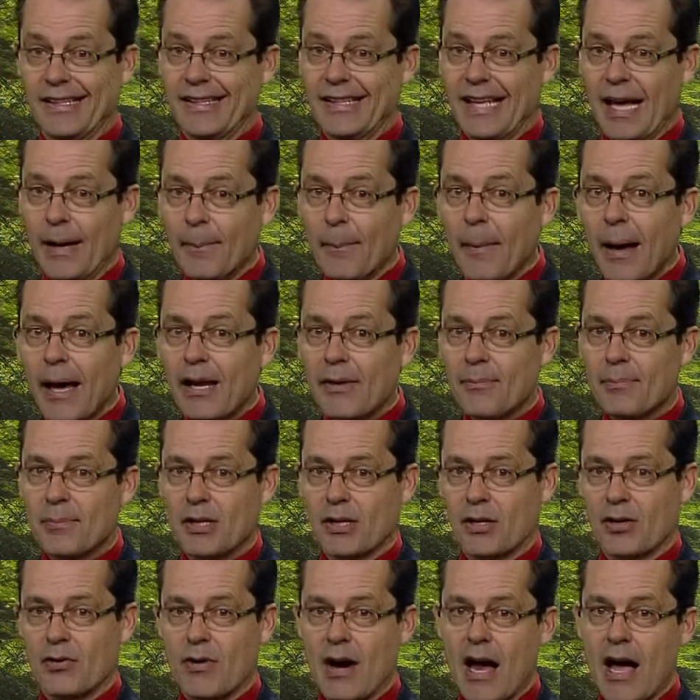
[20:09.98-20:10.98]
That might have
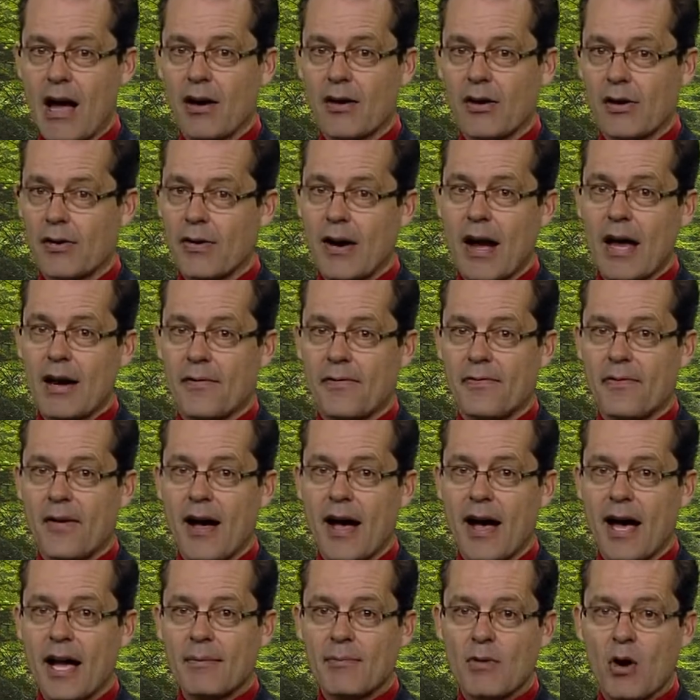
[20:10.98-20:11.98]
been
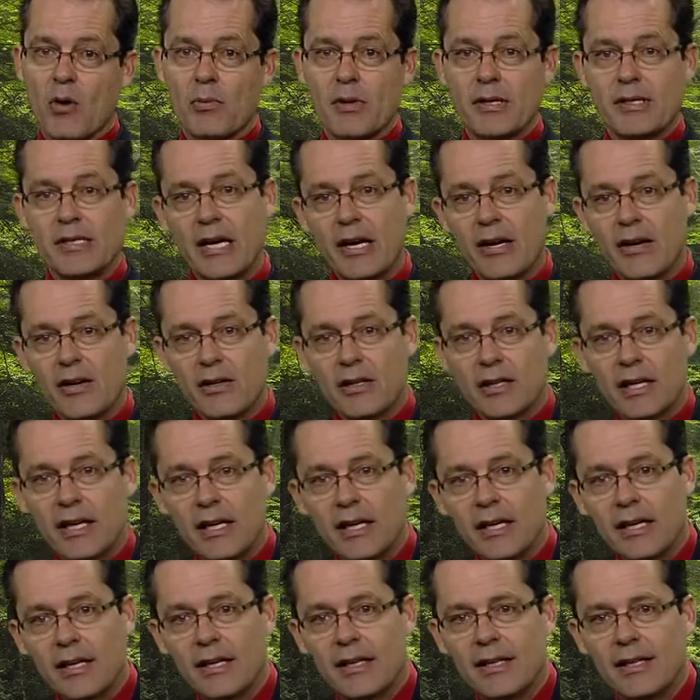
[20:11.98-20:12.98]
gratifying
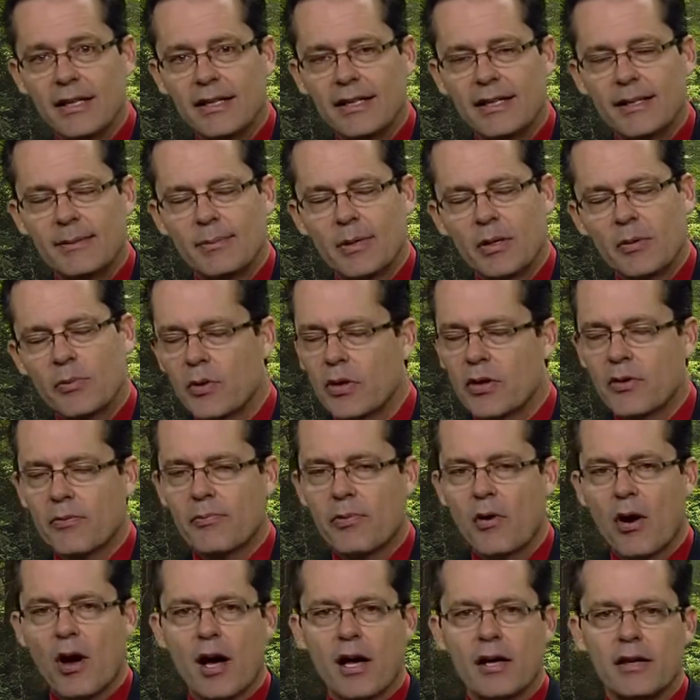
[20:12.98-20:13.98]
momentarily, but would have
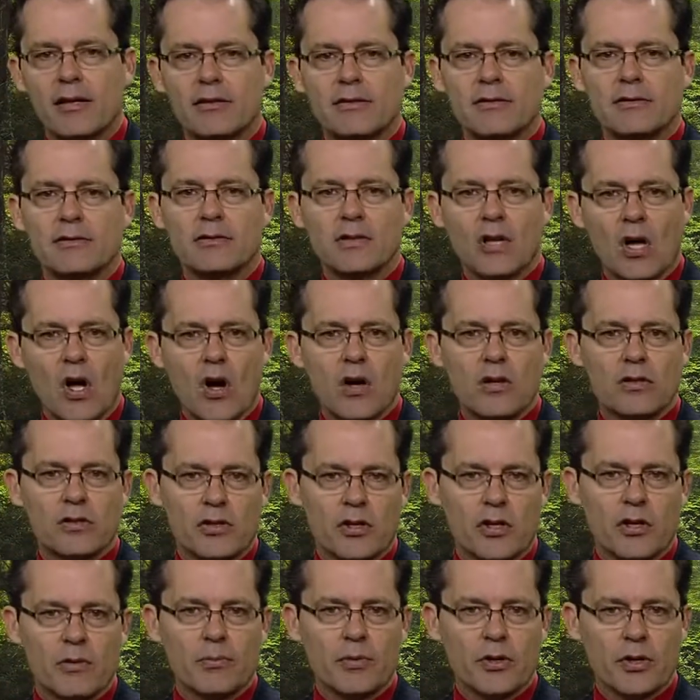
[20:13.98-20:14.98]
brought
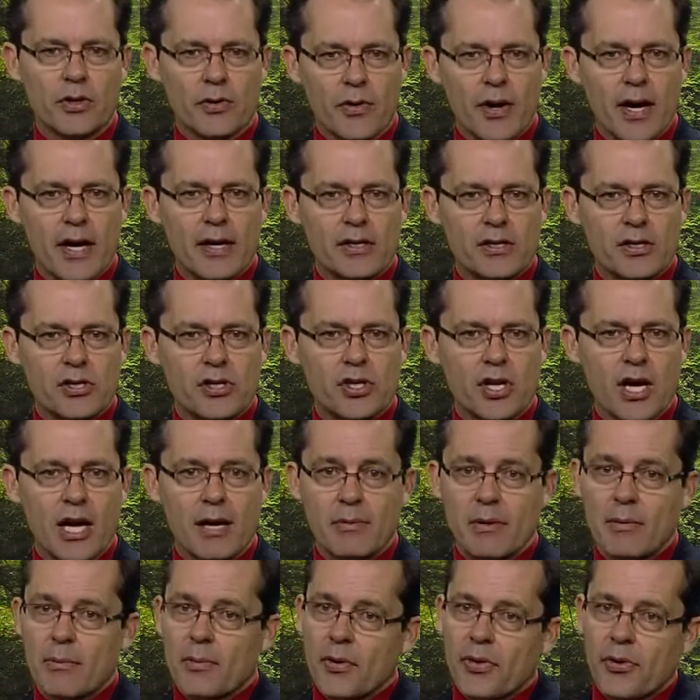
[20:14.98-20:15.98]
long-term regret and
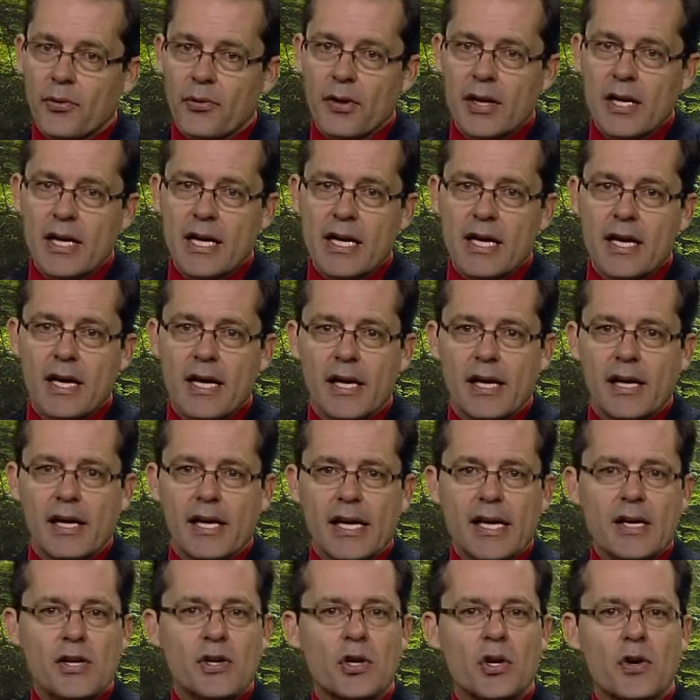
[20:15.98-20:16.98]
shame. Number three,
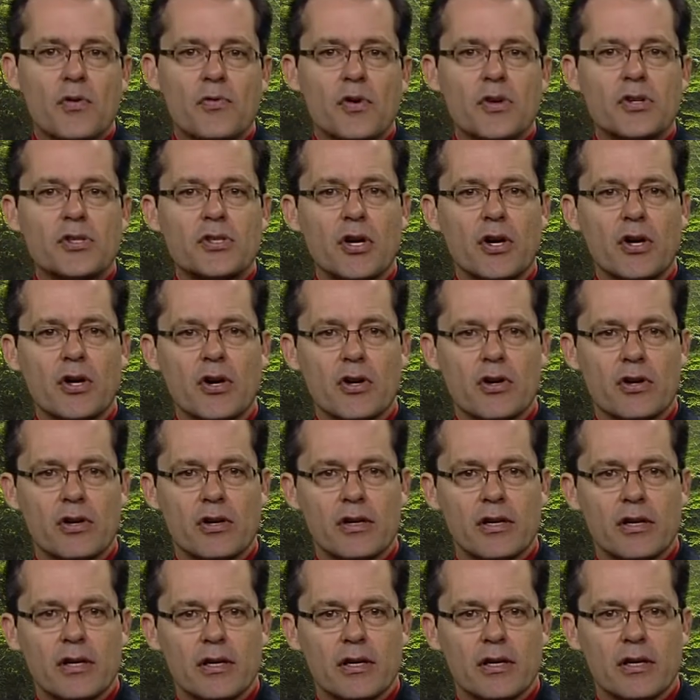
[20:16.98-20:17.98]
he could have
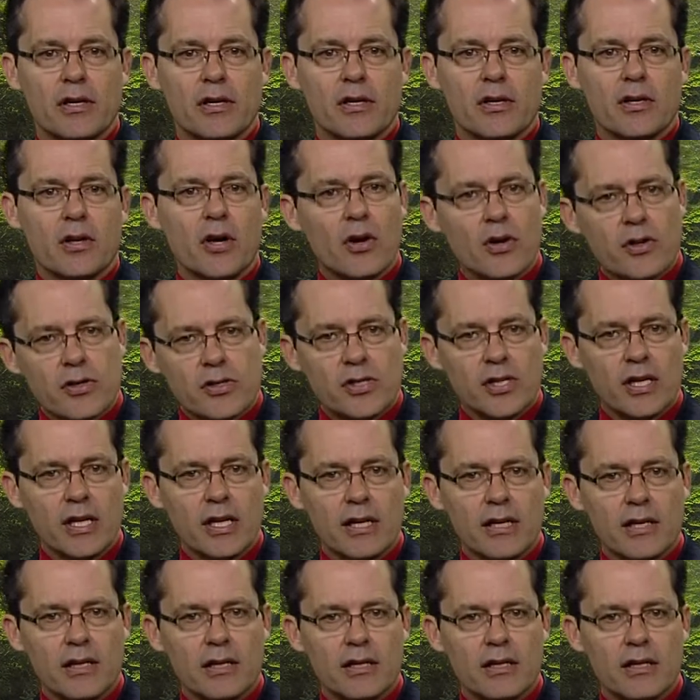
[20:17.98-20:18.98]
returned
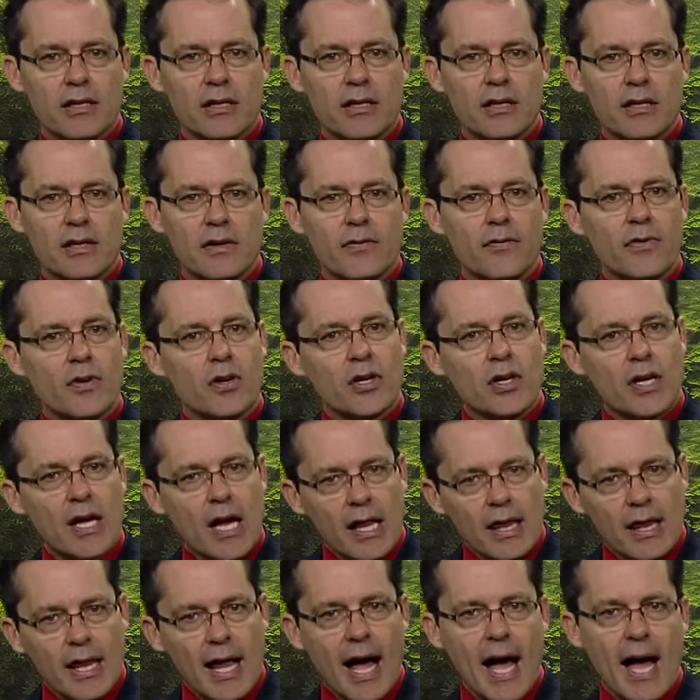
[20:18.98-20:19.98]
cursing for
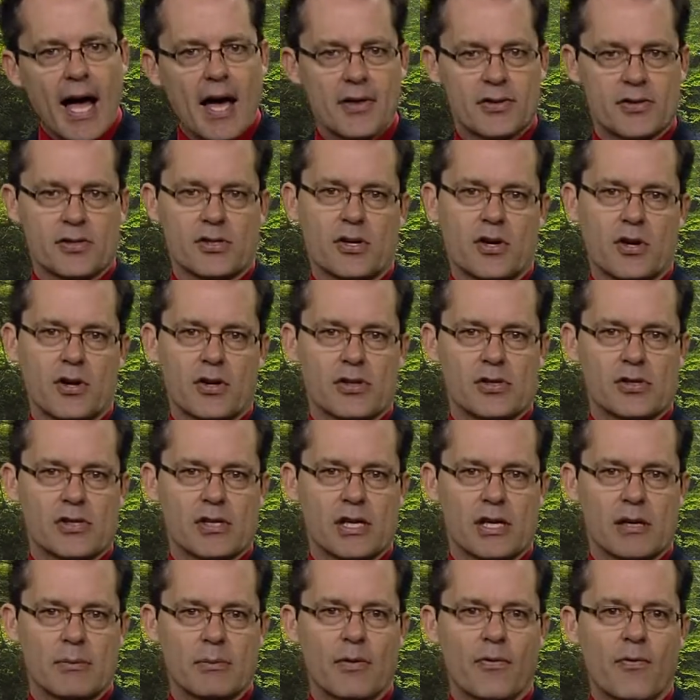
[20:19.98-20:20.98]
Goliath's
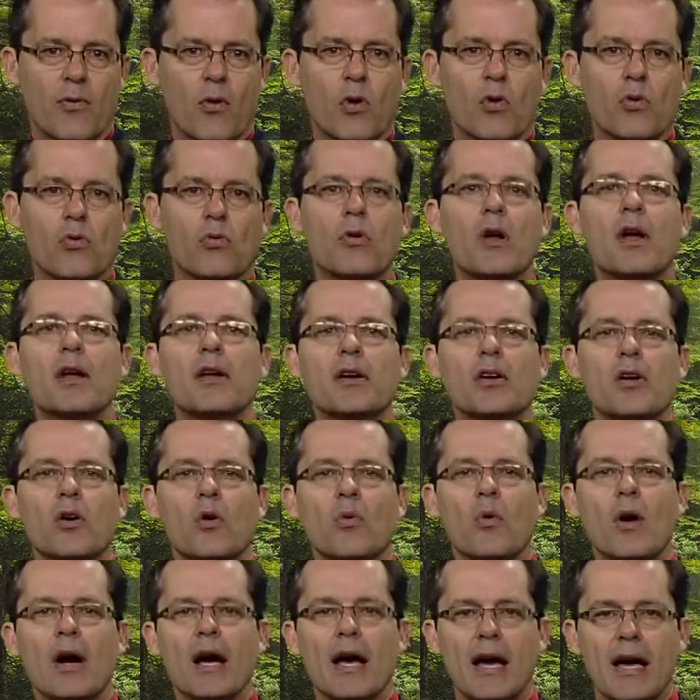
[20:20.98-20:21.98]
cursing before running
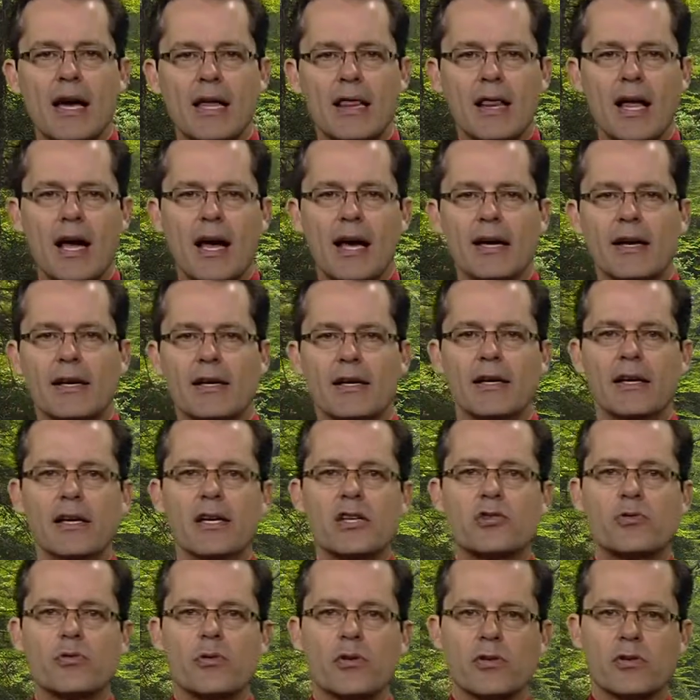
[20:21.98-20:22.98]
away like
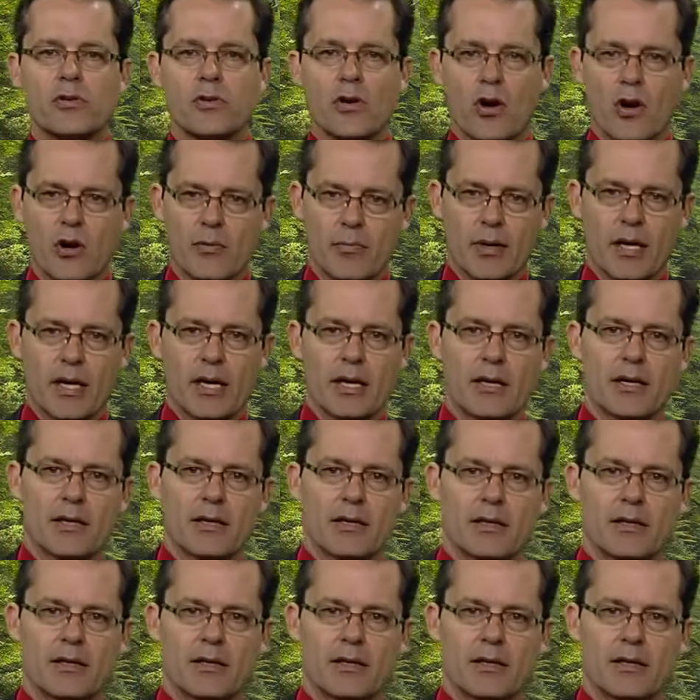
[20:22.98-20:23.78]
Israel's army.